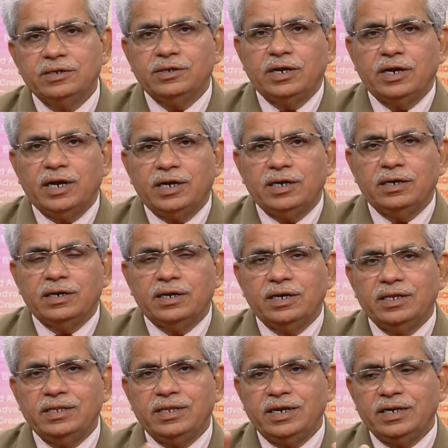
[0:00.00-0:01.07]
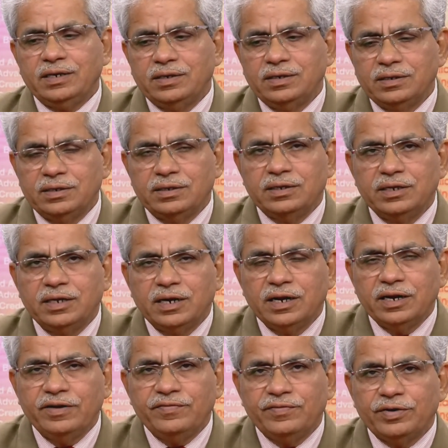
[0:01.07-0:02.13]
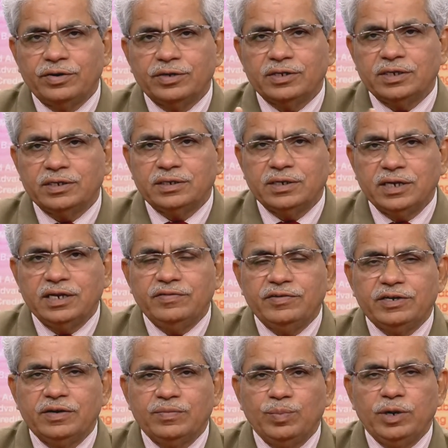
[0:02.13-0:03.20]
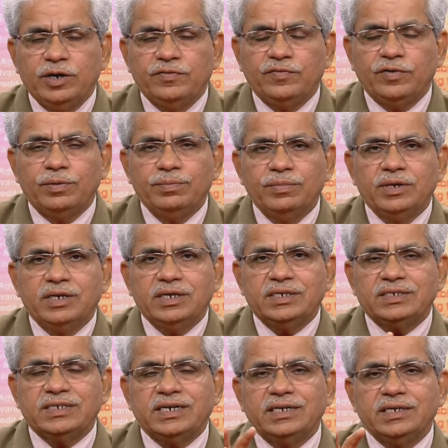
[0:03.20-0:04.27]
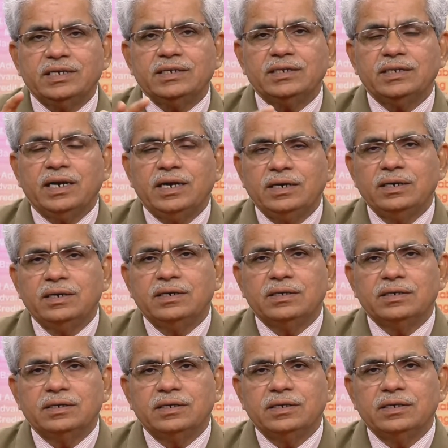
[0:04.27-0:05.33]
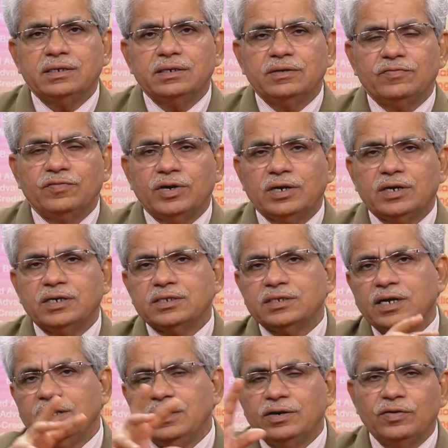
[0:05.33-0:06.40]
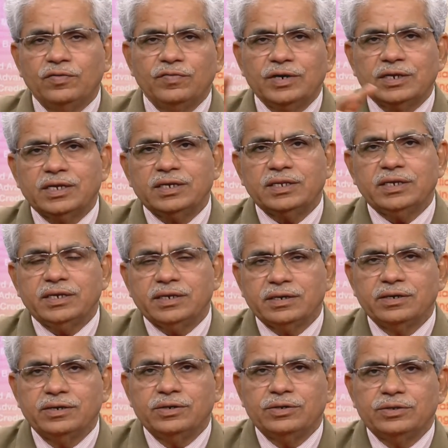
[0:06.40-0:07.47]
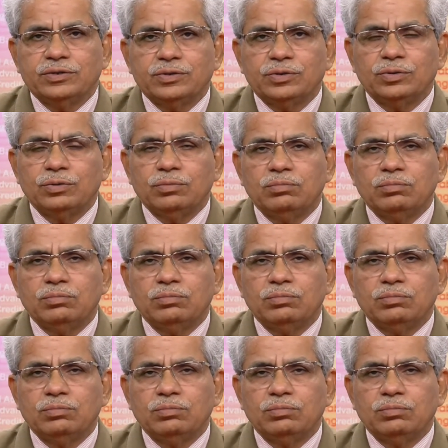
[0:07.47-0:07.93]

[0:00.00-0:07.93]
and in that airlift or that elevated platform, standing in that, the workers are working there. So